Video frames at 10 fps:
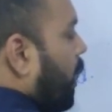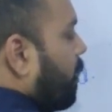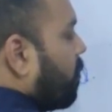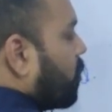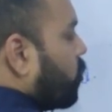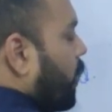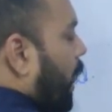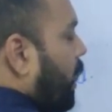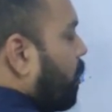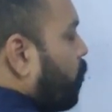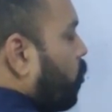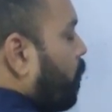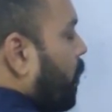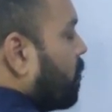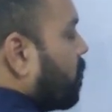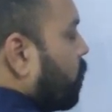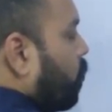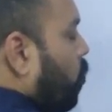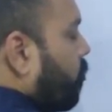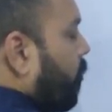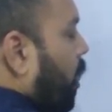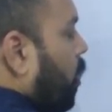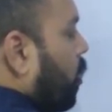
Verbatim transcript: it is actually NW plus mole for,